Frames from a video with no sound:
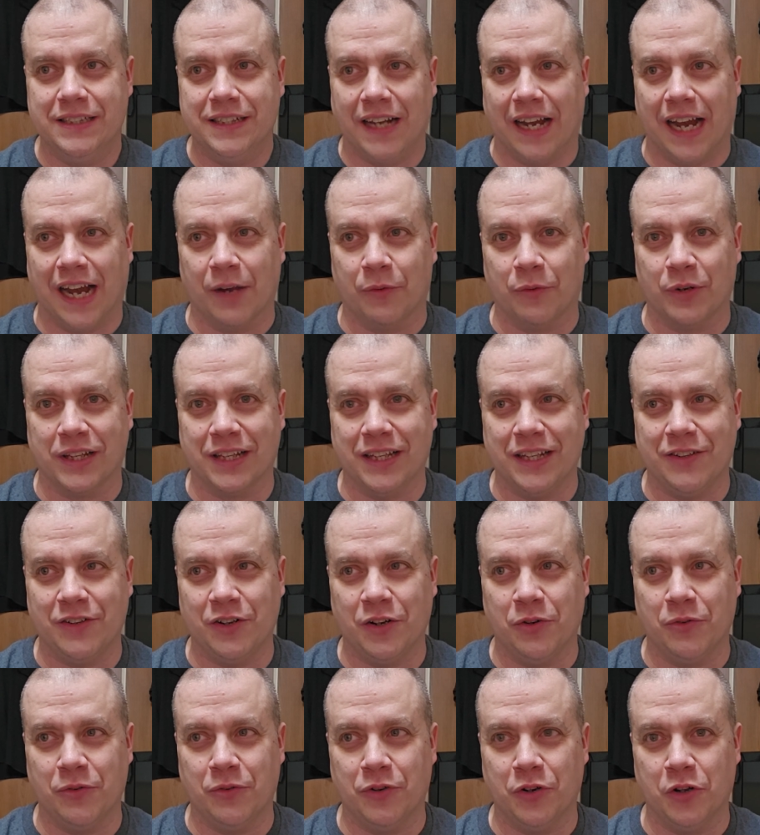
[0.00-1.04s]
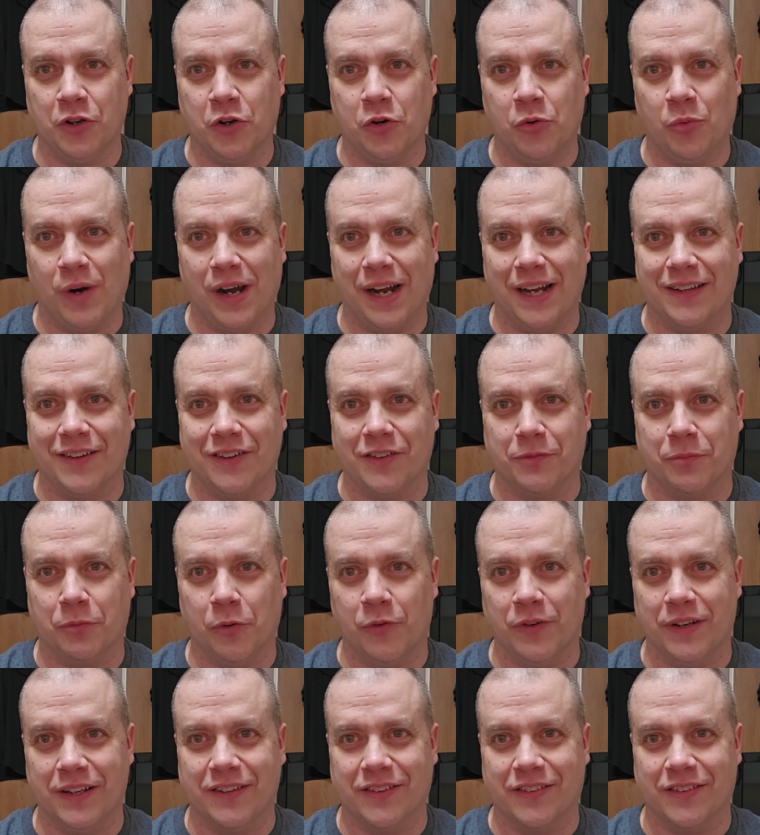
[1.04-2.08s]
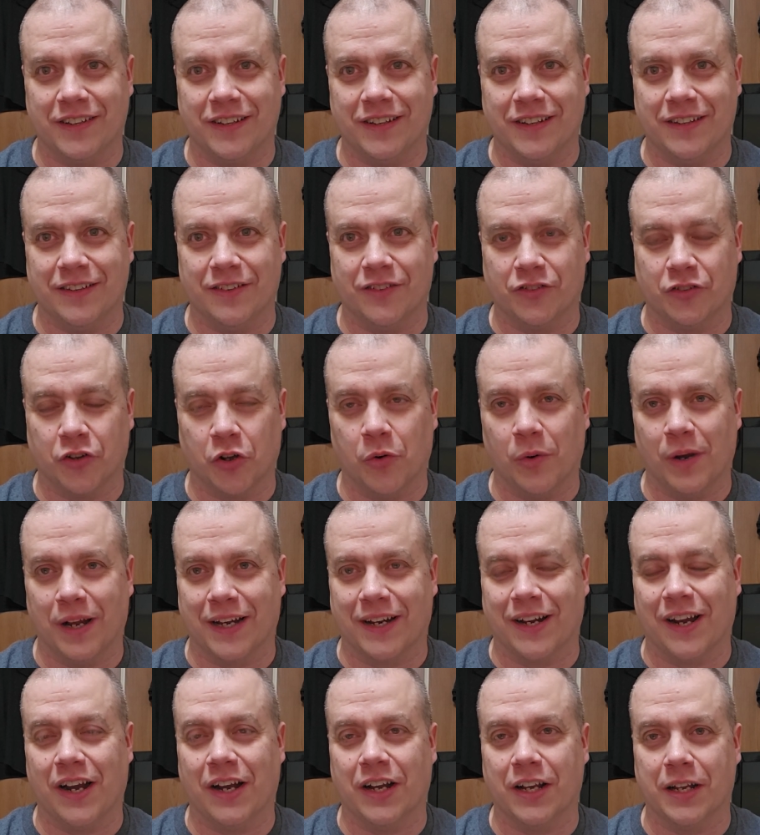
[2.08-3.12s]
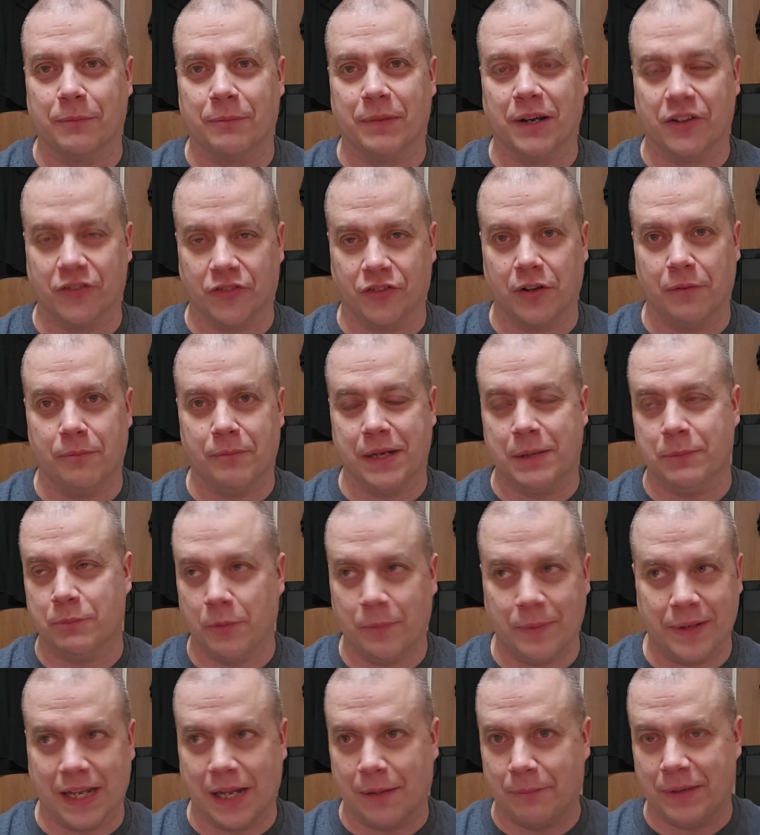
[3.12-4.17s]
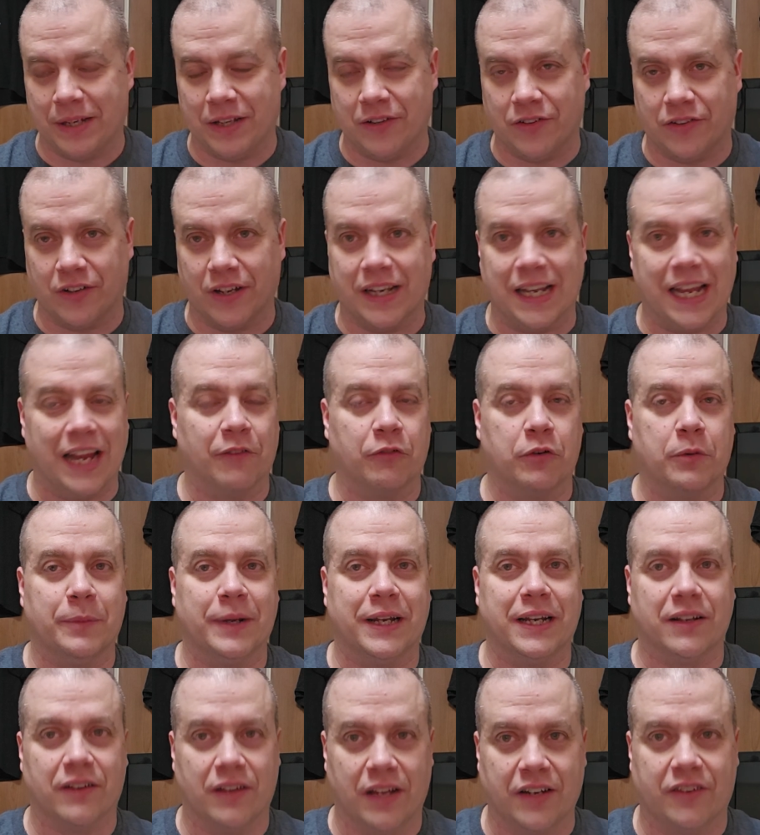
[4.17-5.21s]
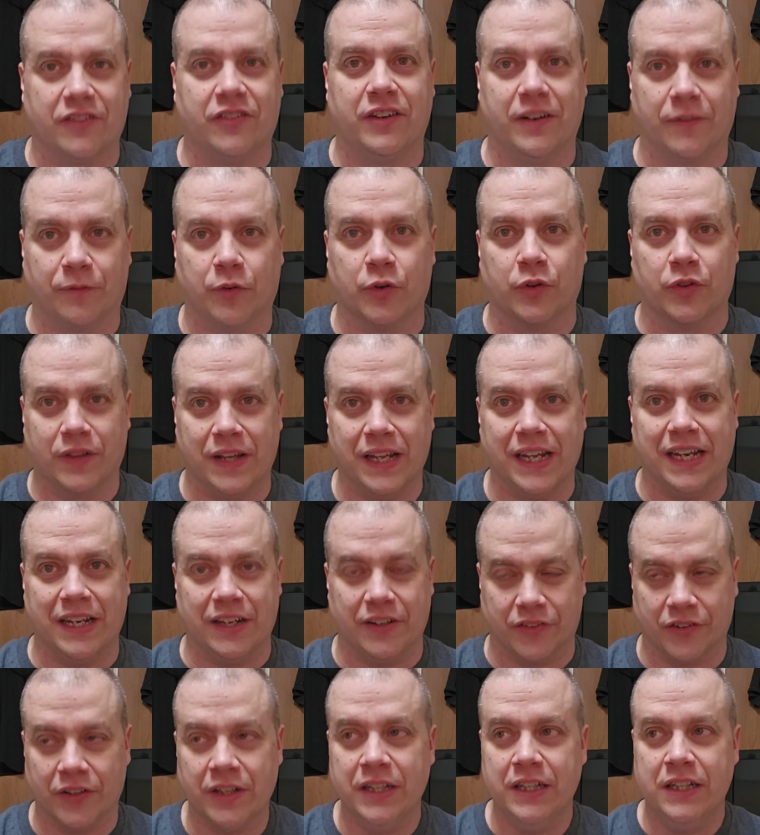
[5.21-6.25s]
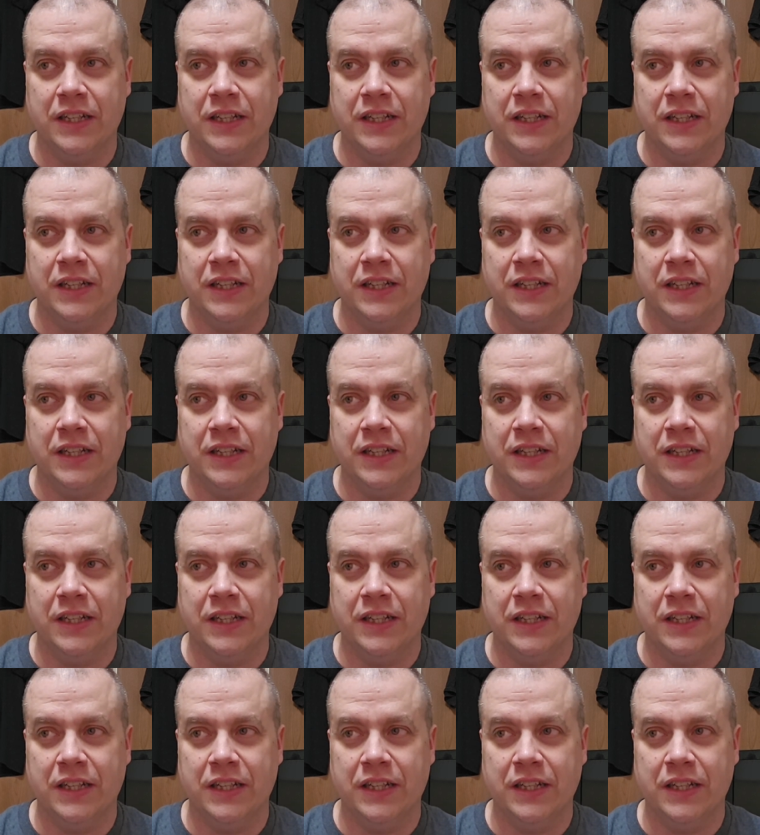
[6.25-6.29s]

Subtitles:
I really don't know why this movie is seen as so iconic by some people, but that being said, everybody likes different things.